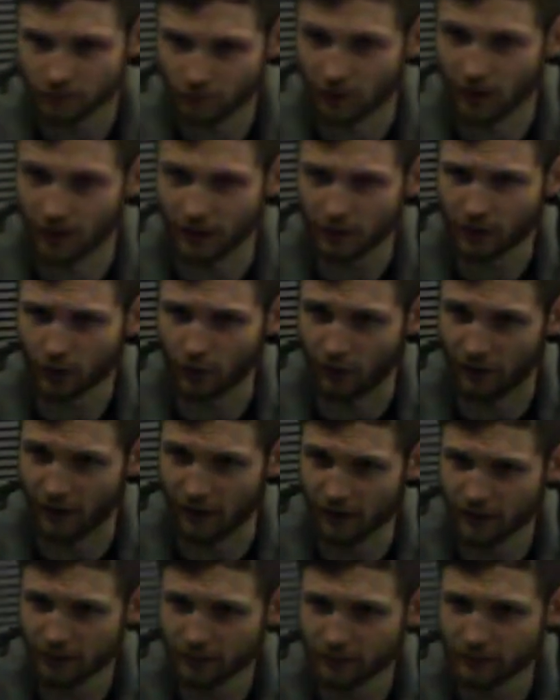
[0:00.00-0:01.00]
Well, go on
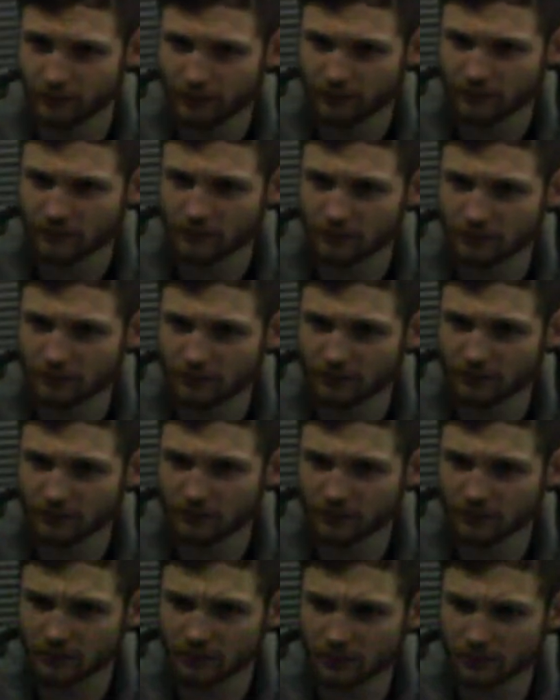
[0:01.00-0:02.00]
then. Well, it
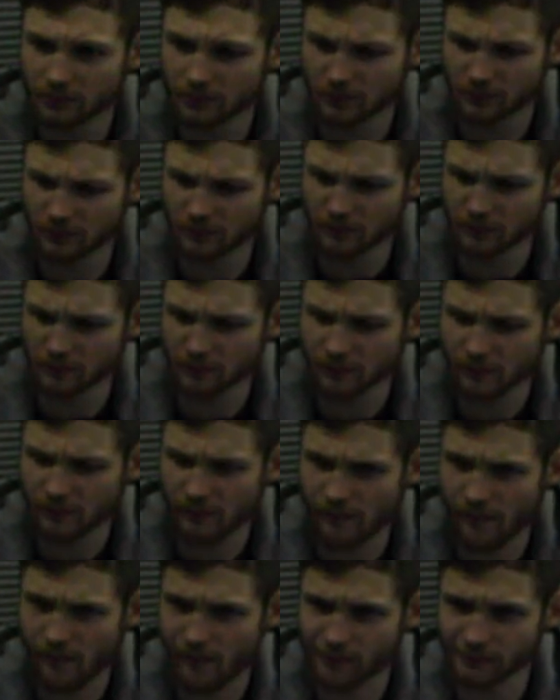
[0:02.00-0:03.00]
says here that Daniel
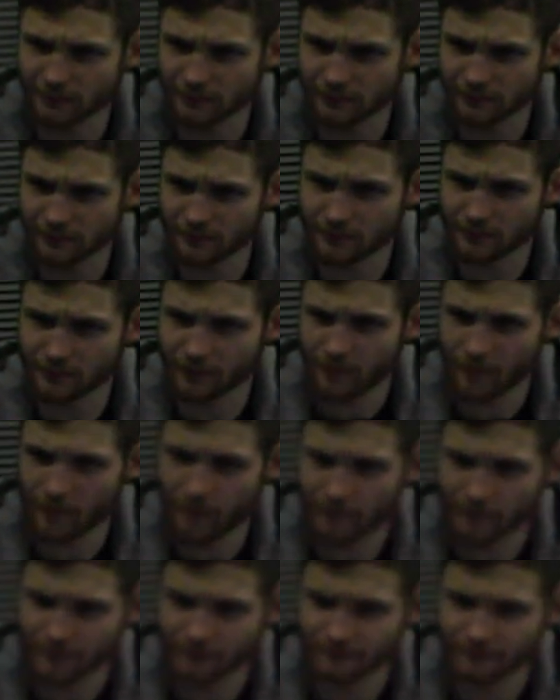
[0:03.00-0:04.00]
overdosed on this illegal
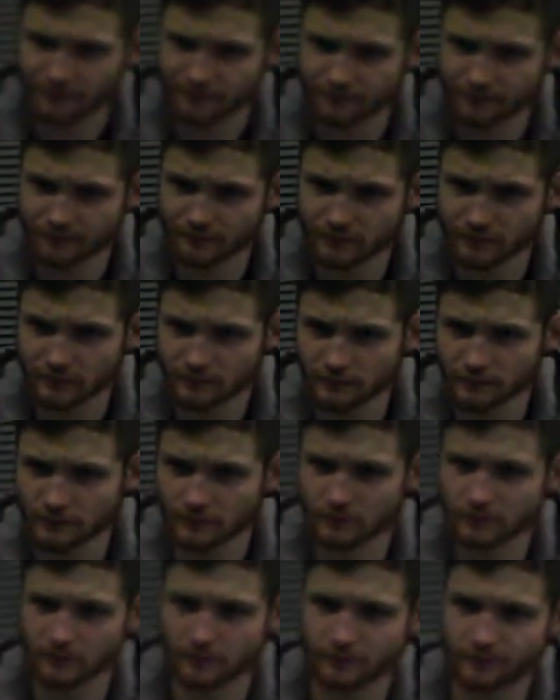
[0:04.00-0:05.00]
drug called Dora,
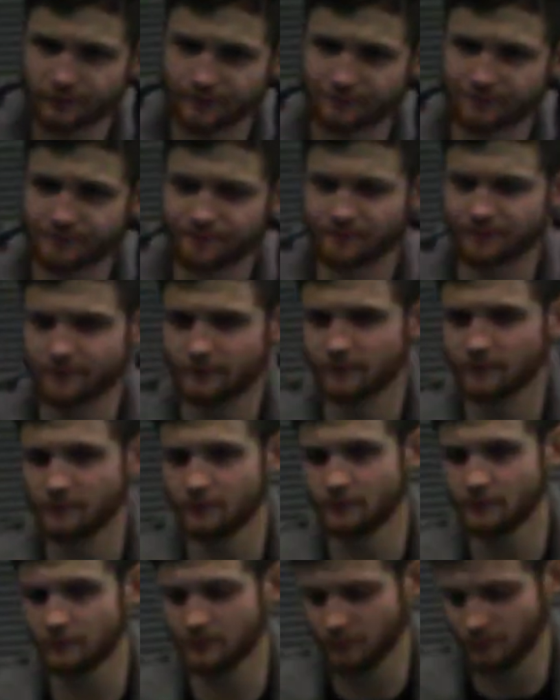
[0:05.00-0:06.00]
and I just don't
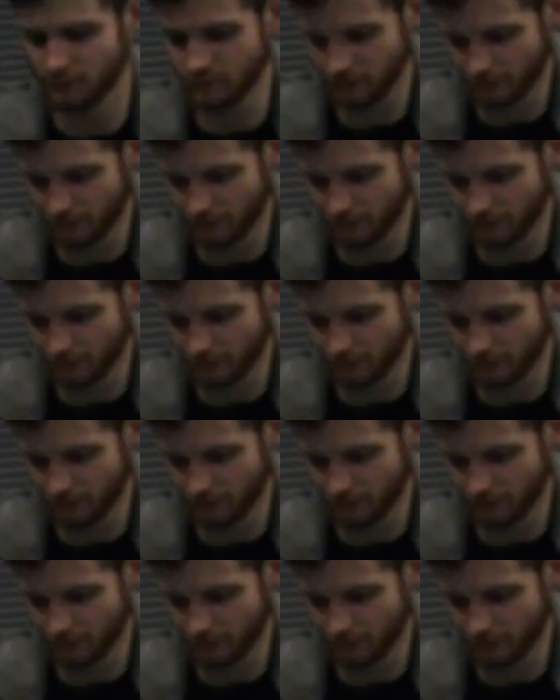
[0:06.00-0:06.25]
know how he